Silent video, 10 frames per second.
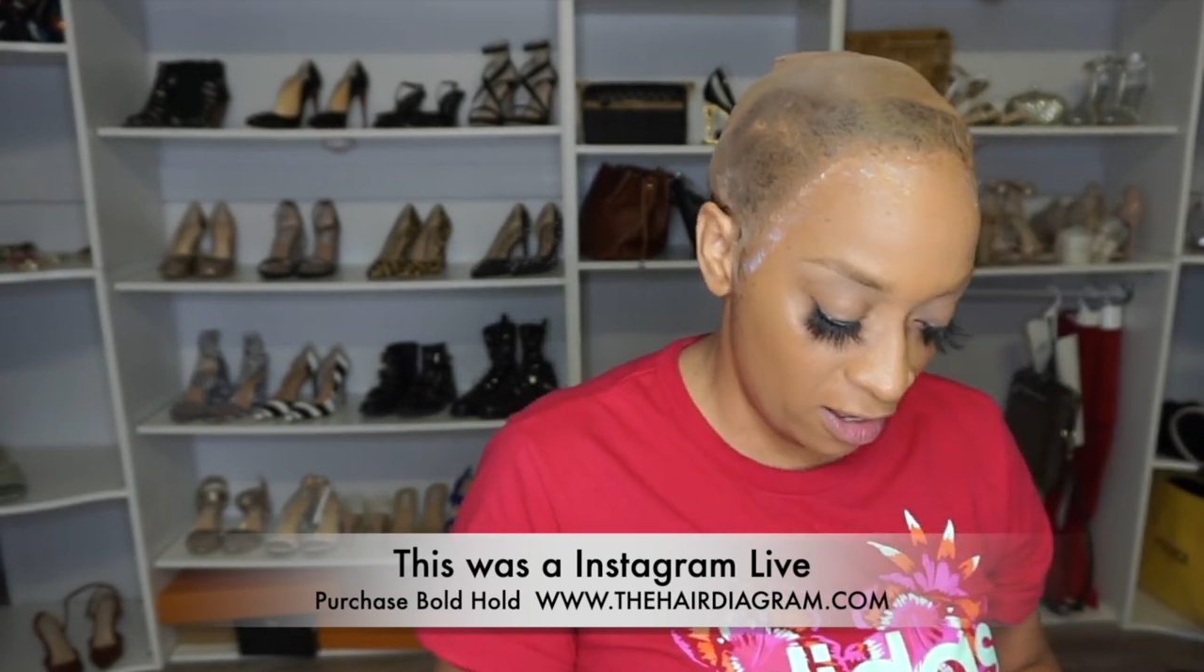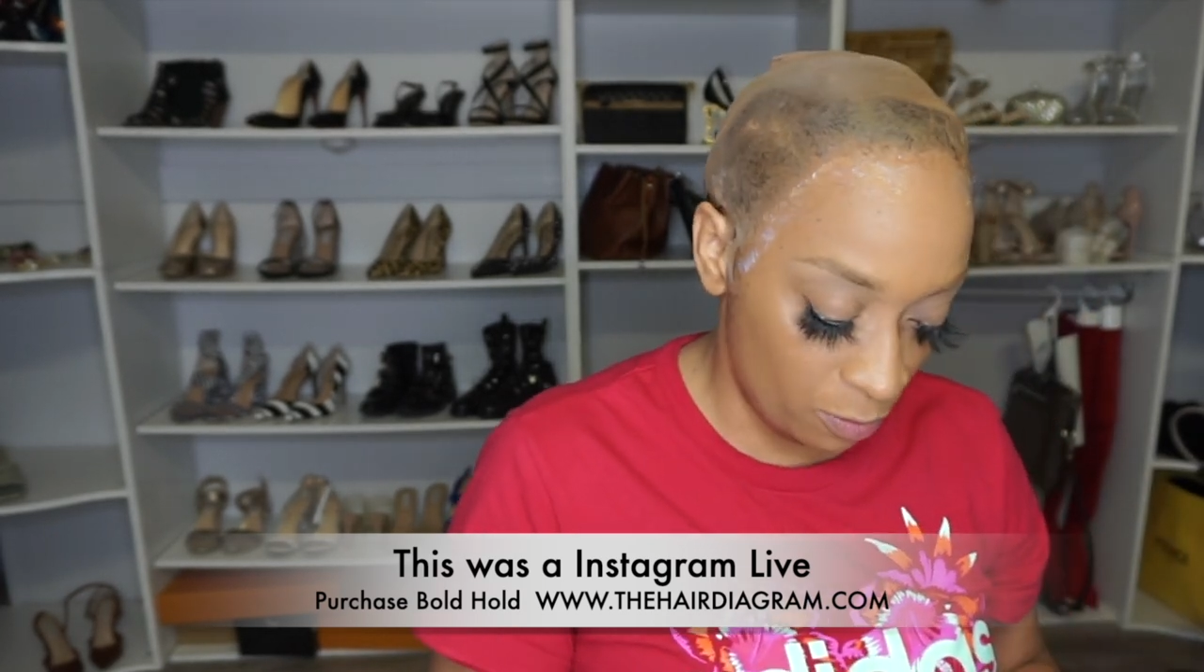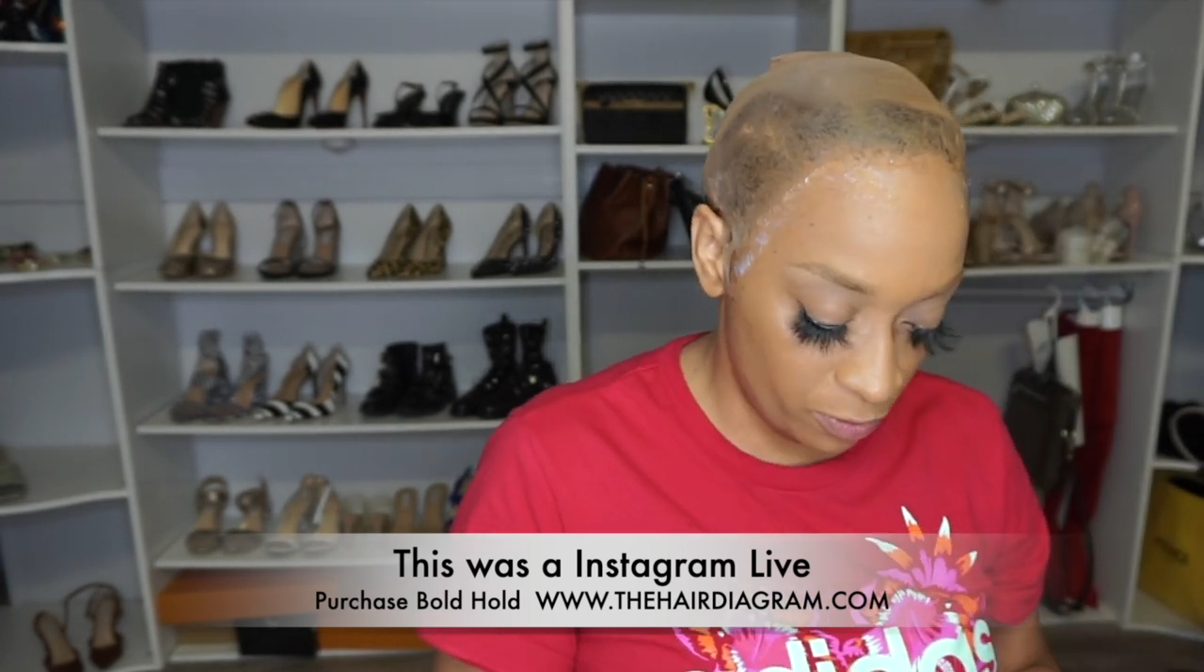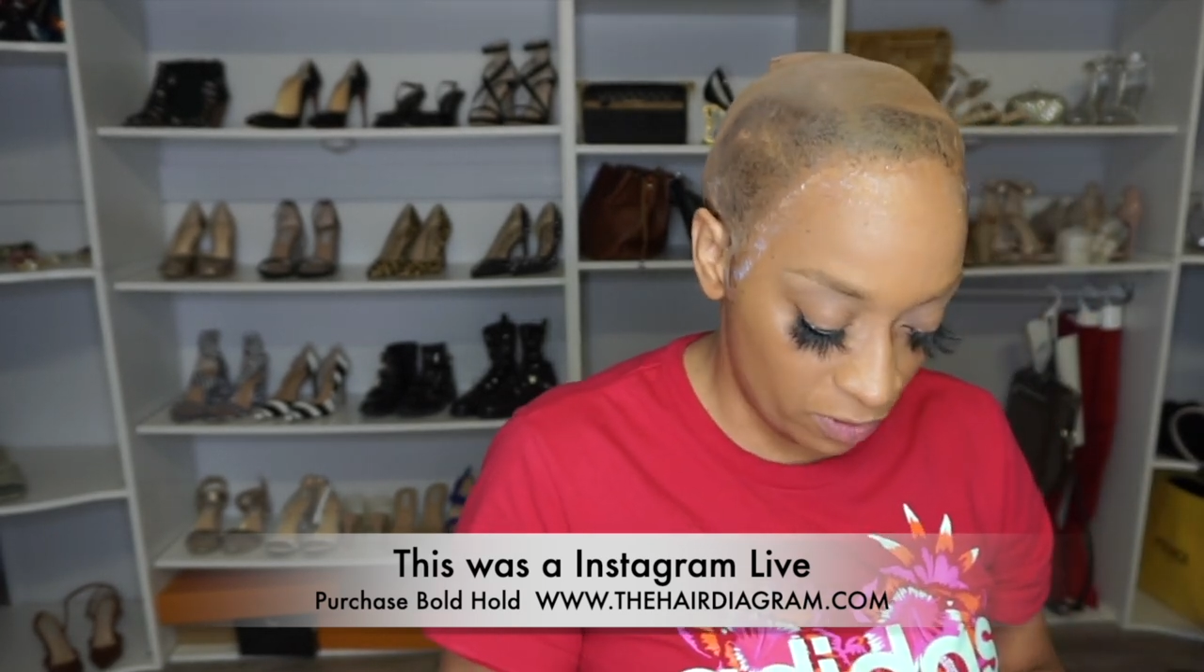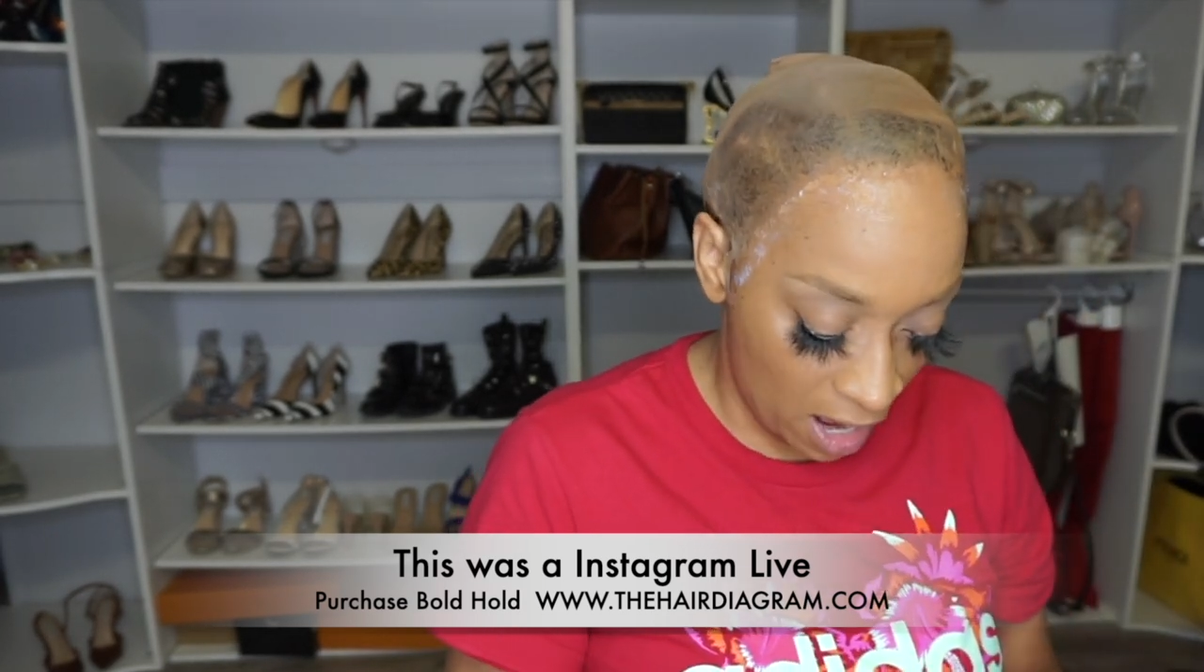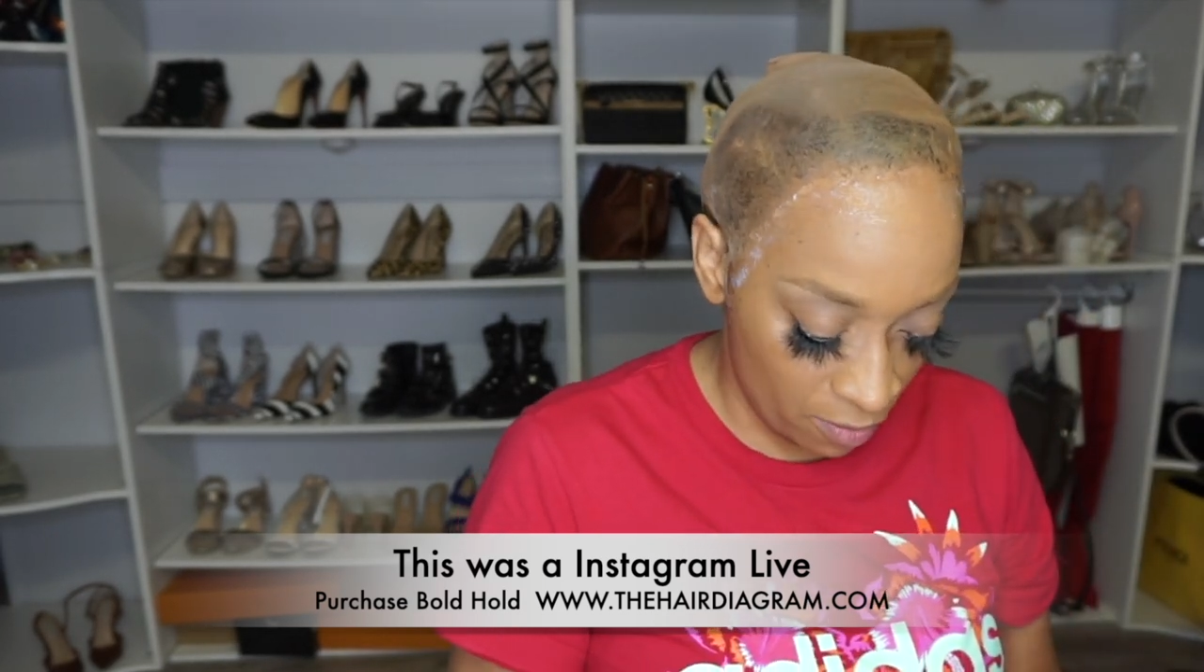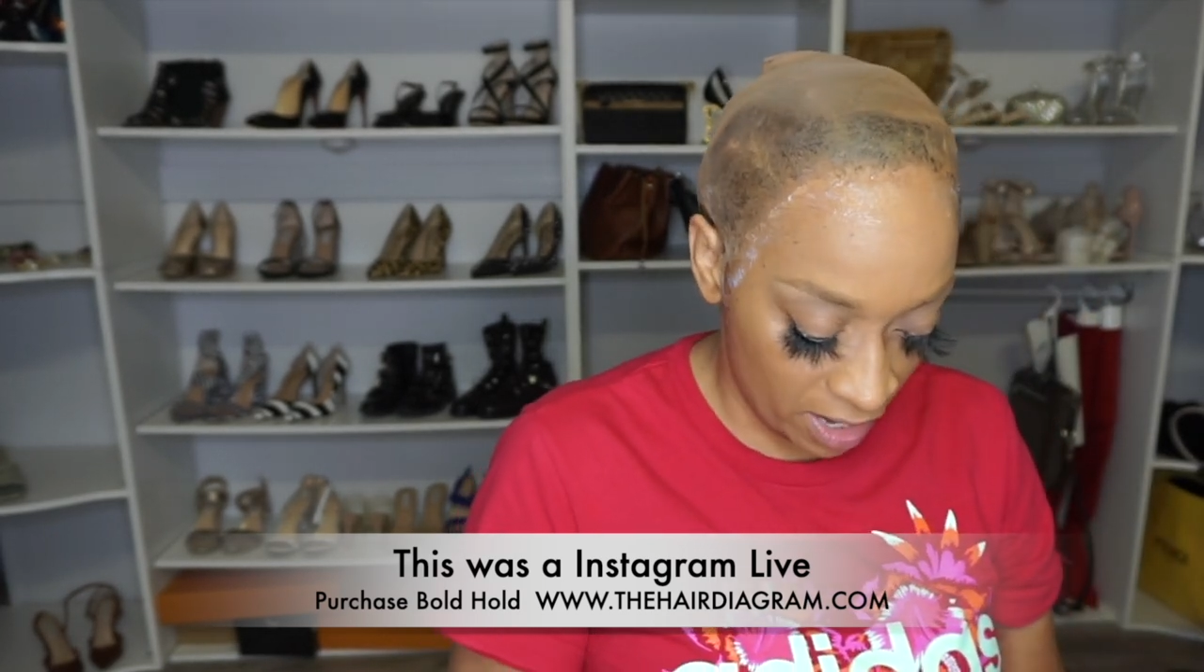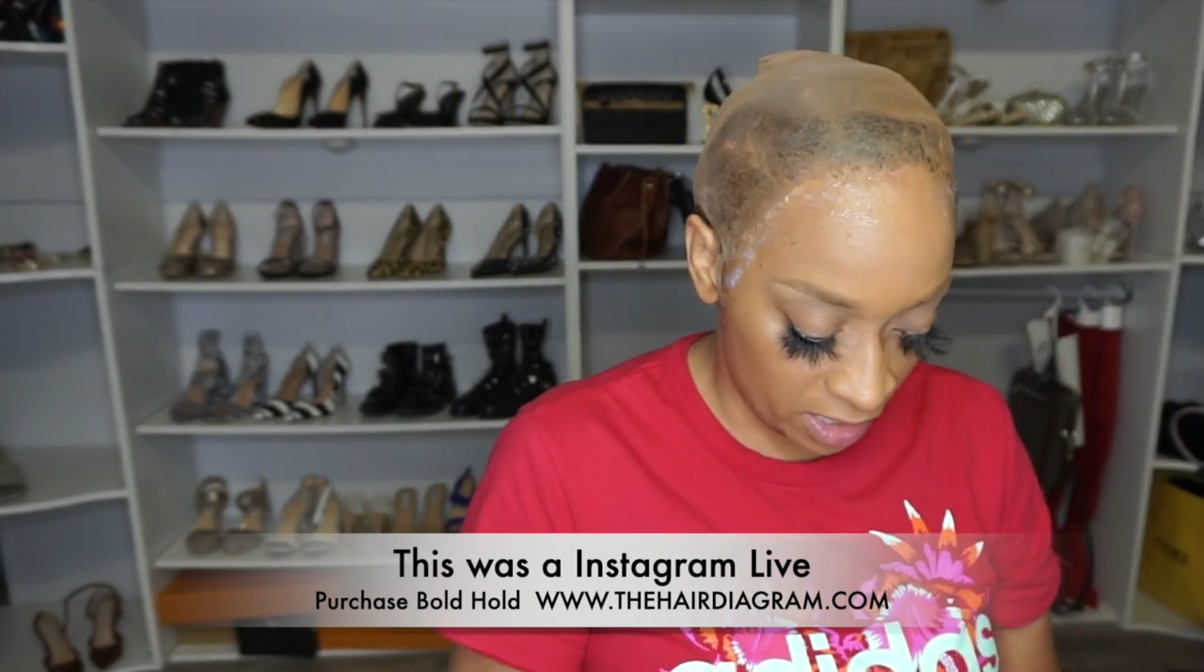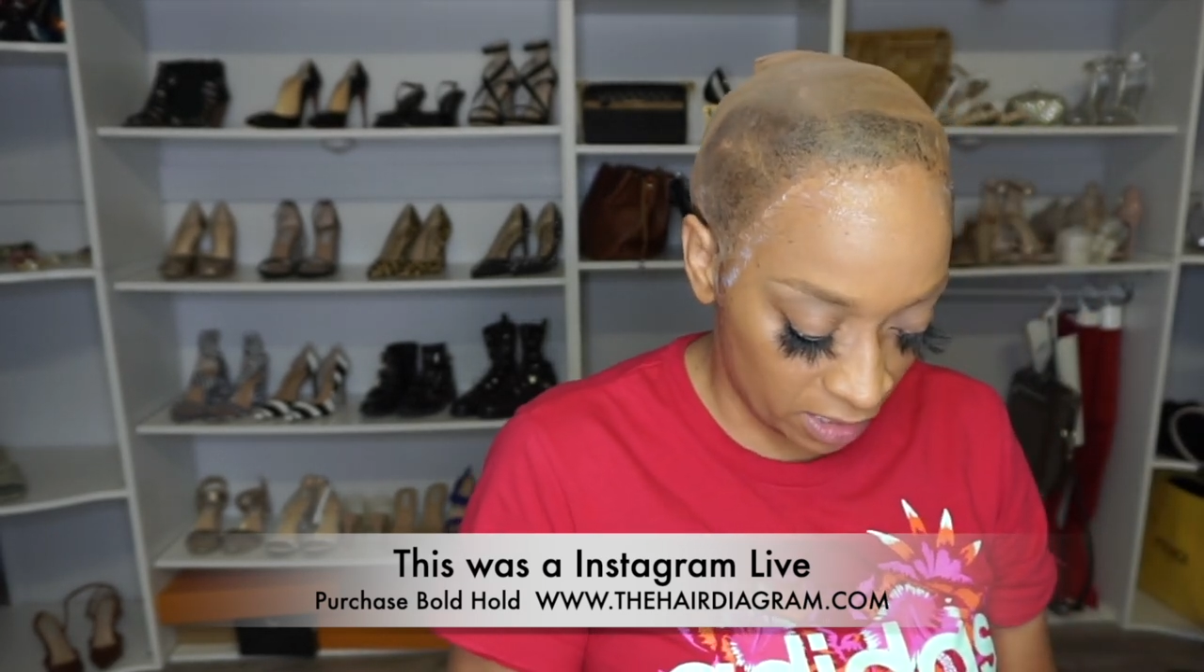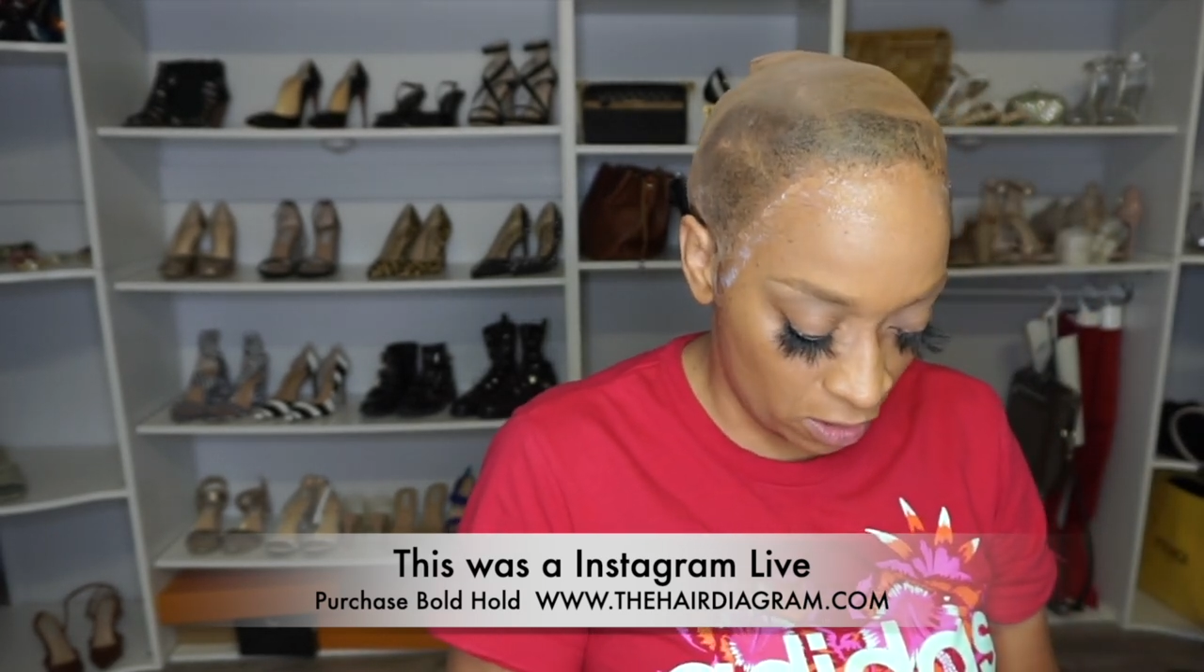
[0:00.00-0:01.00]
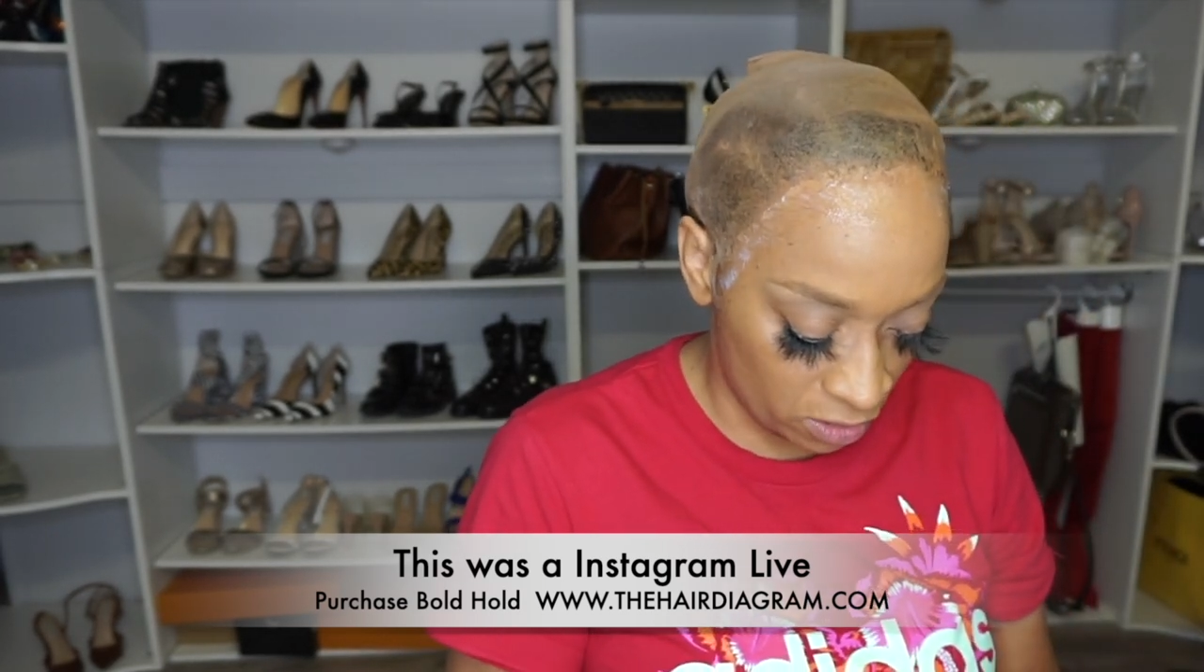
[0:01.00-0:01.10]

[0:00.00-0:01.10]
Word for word: help you directly